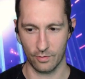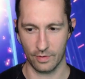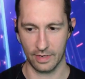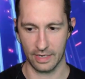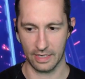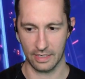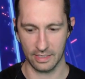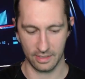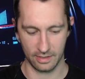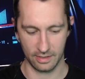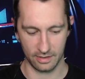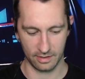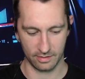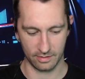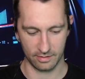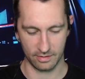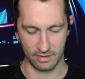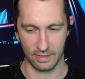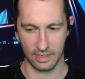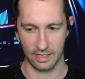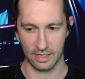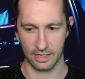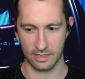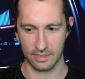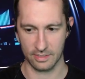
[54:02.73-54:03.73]
no idea.
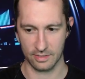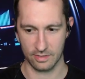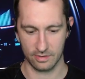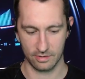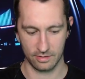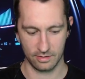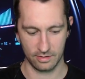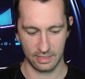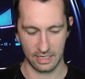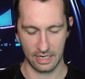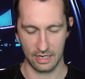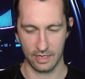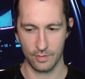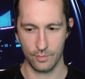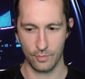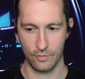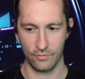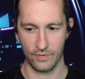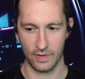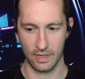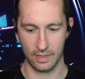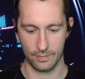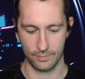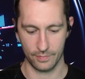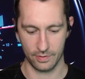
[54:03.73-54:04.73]
X, how do you
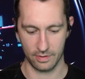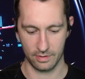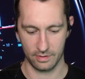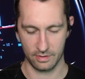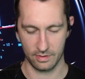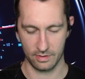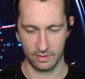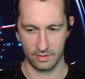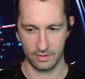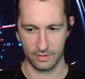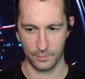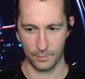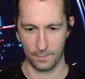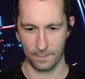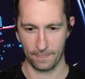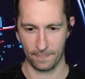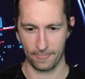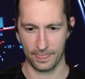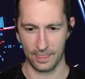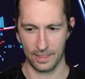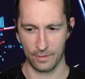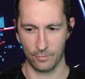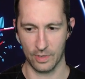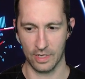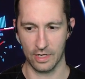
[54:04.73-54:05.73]
move up?
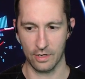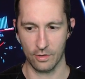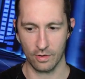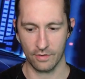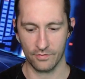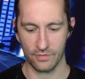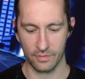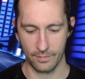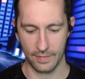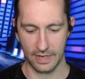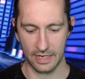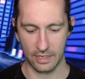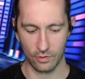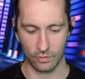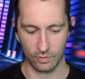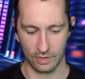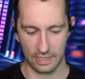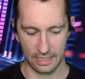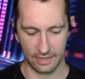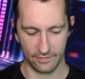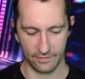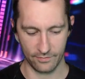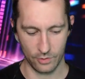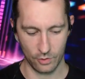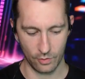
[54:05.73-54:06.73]
When you don't have the
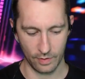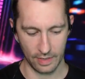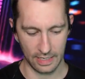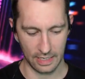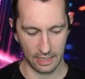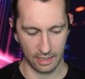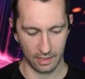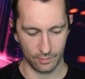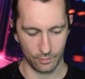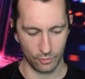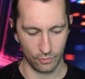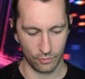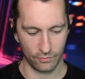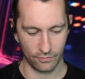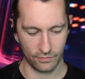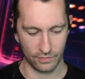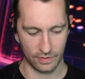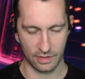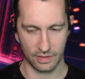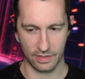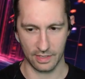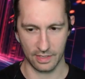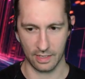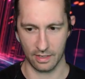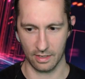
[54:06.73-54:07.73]
manual, I have no idea how to
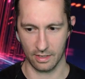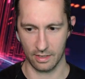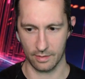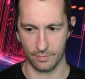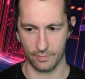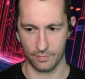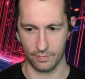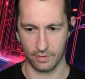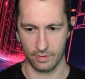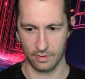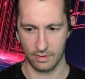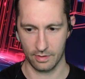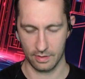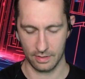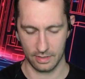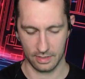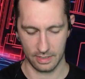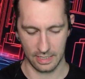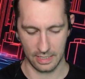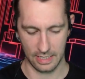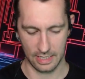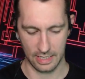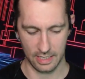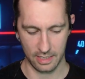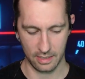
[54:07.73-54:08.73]
move the thing up.
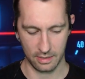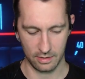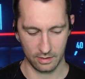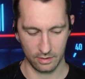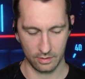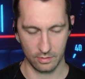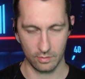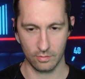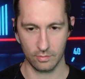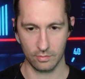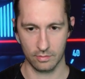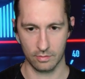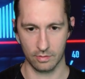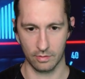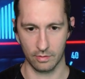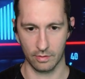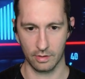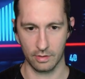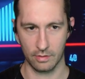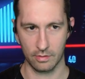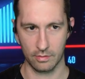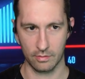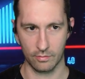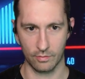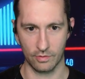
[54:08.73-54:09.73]
A, no, all
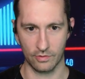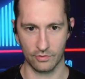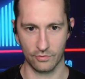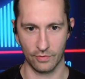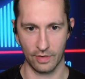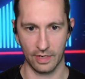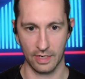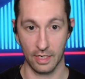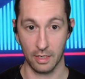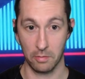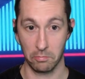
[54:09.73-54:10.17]
right, let's try